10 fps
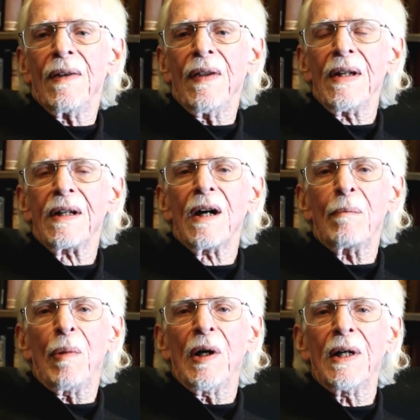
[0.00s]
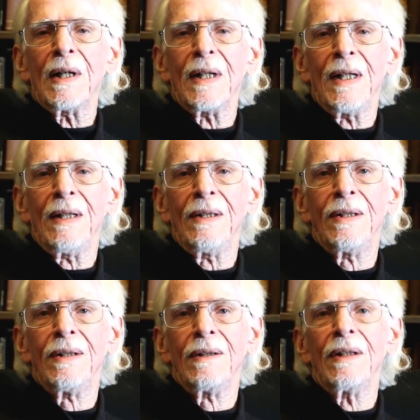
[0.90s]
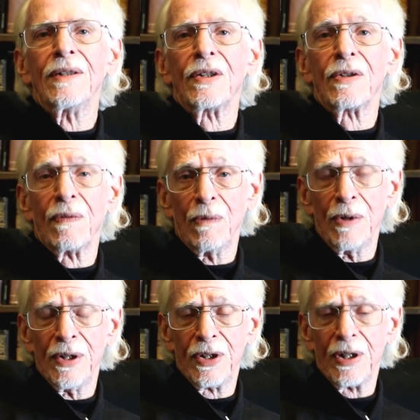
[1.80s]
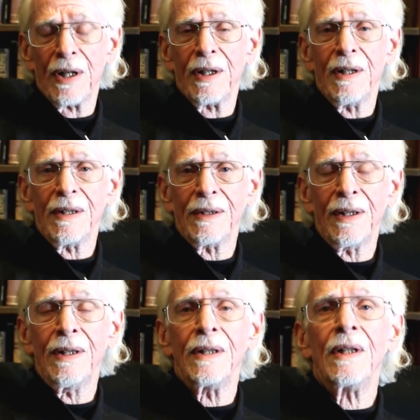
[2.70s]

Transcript: they got behind. It was shot in England.